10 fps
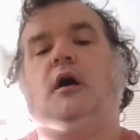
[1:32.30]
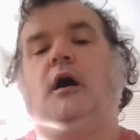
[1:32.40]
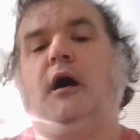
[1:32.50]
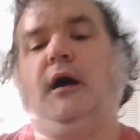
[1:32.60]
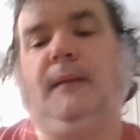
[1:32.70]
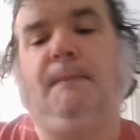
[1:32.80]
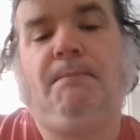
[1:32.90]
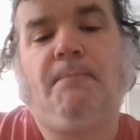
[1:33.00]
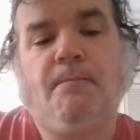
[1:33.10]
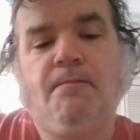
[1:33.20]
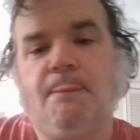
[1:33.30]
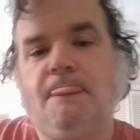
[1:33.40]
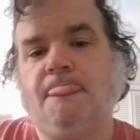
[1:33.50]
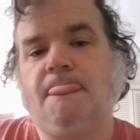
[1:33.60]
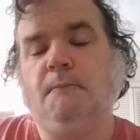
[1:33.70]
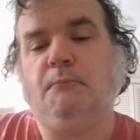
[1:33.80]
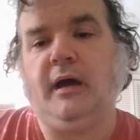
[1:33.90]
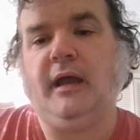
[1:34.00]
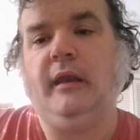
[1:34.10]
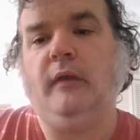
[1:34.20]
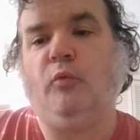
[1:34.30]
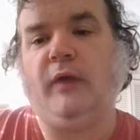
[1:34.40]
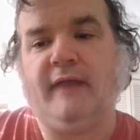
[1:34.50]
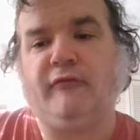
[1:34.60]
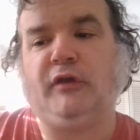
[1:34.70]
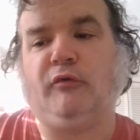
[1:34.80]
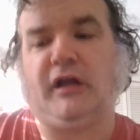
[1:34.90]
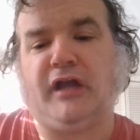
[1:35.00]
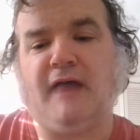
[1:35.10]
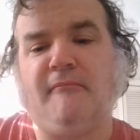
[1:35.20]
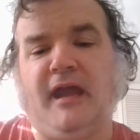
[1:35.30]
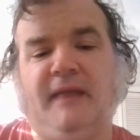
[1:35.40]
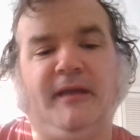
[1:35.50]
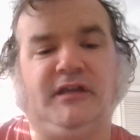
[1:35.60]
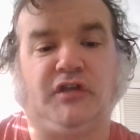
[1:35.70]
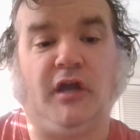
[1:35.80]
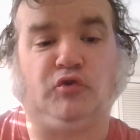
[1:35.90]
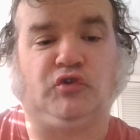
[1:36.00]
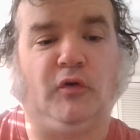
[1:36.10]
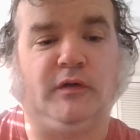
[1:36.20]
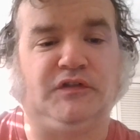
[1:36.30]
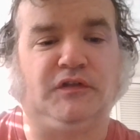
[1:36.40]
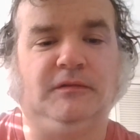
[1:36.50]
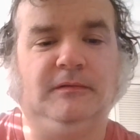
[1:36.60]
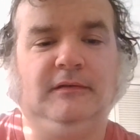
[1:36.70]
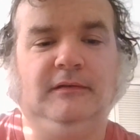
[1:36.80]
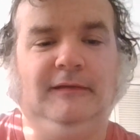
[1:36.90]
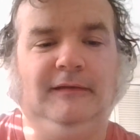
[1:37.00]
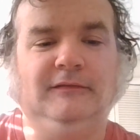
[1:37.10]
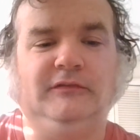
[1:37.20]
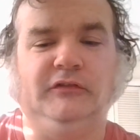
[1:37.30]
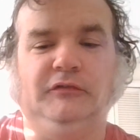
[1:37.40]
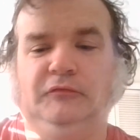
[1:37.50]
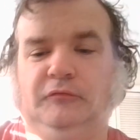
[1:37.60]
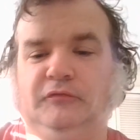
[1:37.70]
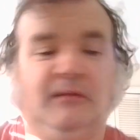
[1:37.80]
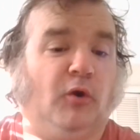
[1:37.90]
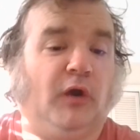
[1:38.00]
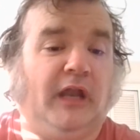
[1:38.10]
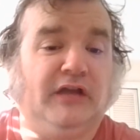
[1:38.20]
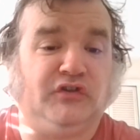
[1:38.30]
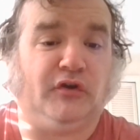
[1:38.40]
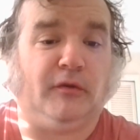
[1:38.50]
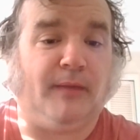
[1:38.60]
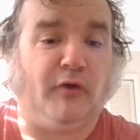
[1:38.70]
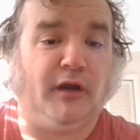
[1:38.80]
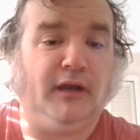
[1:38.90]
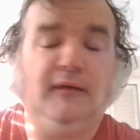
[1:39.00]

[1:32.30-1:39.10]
Um, but whenever you're in combat, it makes ghost noises to demoralize your opponent.